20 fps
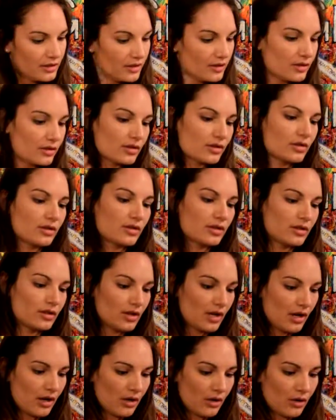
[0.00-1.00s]

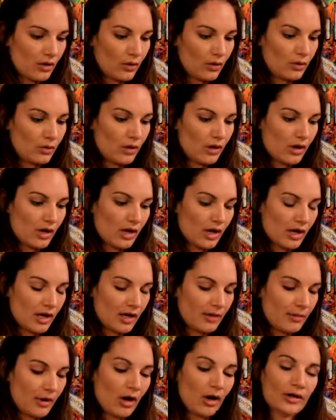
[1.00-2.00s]
So
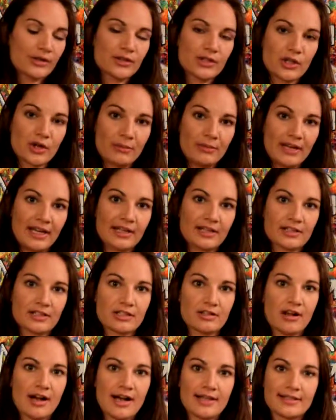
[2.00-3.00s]
also beginner's
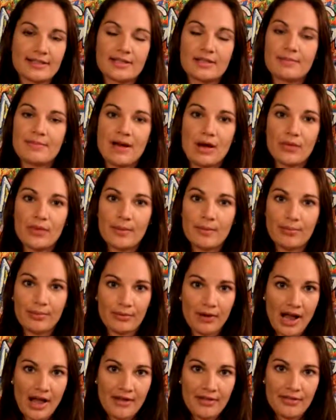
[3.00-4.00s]
class is about the
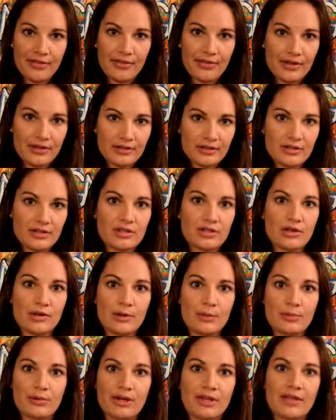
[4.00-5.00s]
breath.
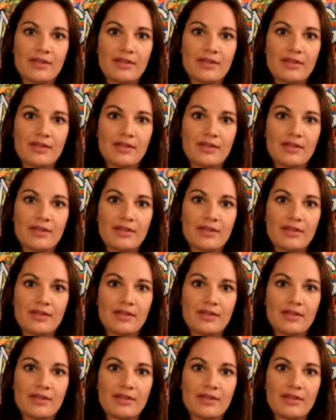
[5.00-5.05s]
So bringing